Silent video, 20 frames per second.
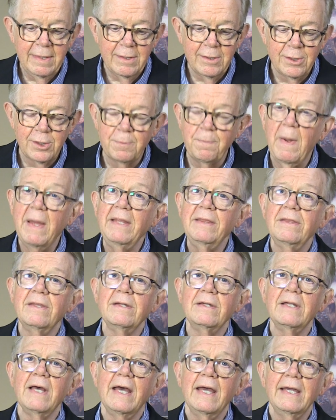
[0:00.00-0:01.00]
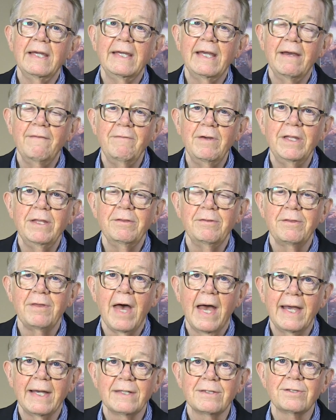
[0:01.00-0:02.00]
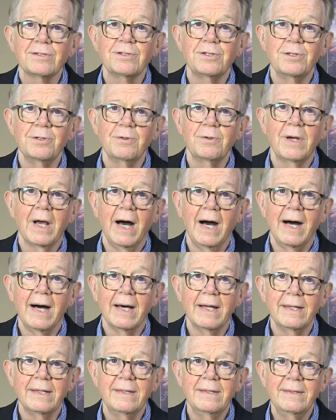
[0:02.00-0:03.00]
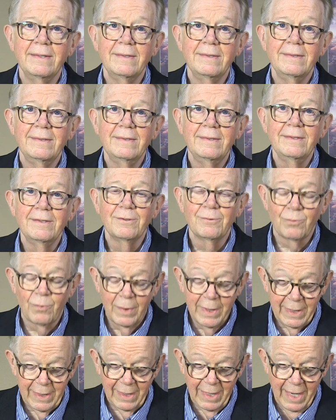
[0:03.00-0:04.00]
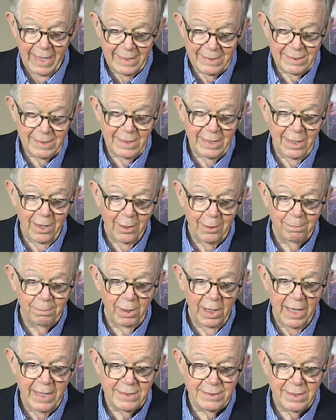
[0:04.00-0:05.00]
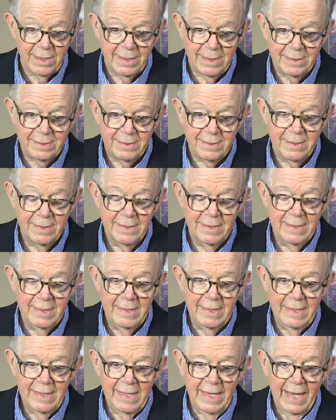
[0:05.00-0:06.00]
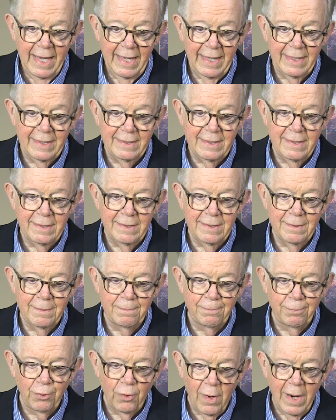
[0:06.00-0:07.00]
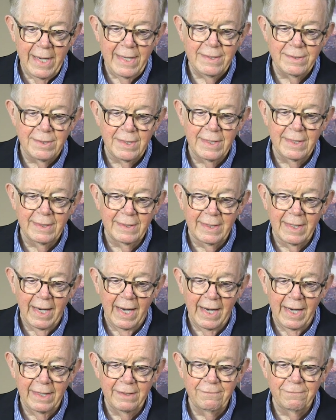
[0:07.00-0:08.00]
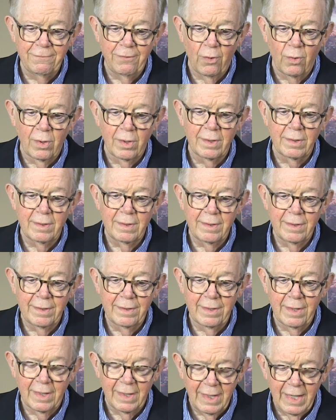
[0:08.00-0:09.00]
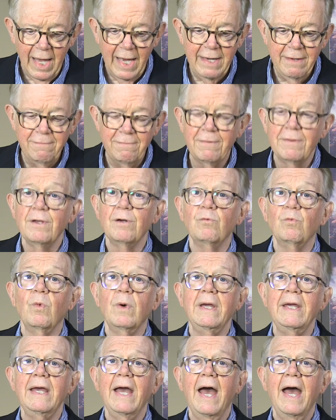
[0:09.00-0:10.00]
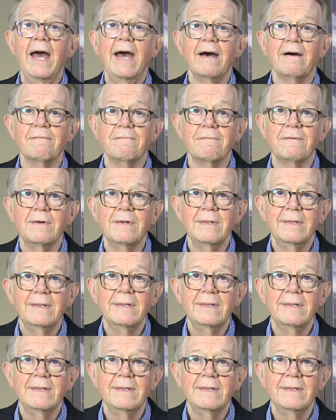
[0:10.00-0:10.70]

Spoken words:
spend the day giving thanks to God, realizing our blessings, and praising God for the life that we have.